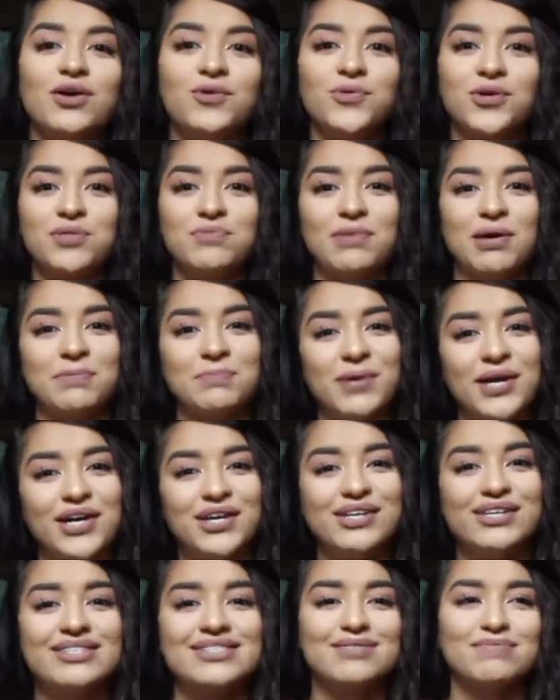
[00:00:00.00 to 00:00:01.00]
with my
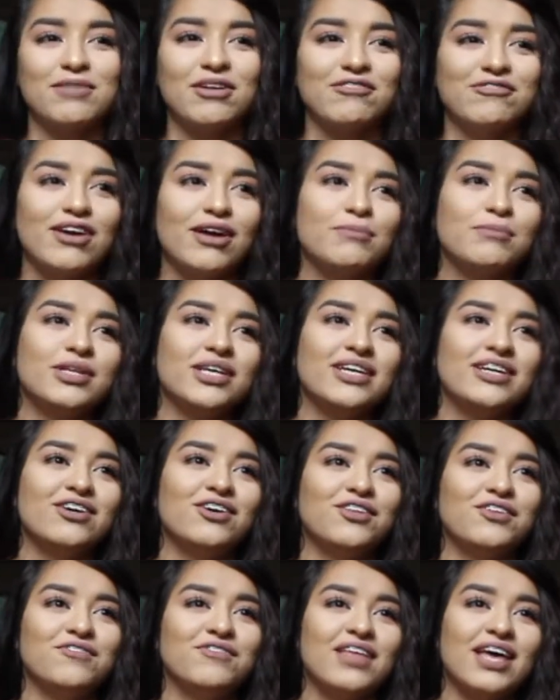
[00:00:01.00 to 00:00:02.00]
parents and my family and
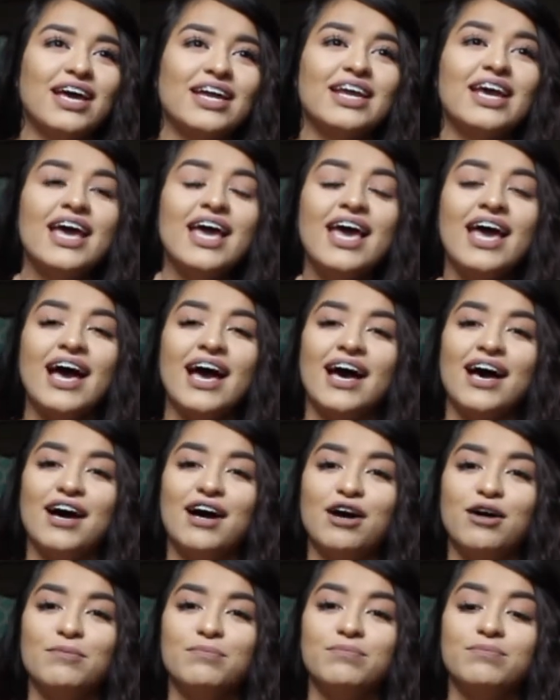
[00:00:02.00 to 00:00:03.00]
all of that,
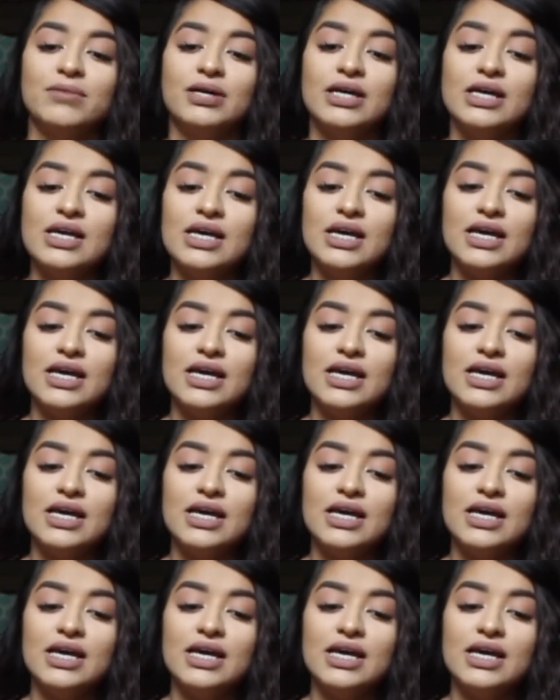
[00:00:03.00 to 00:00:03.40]
um,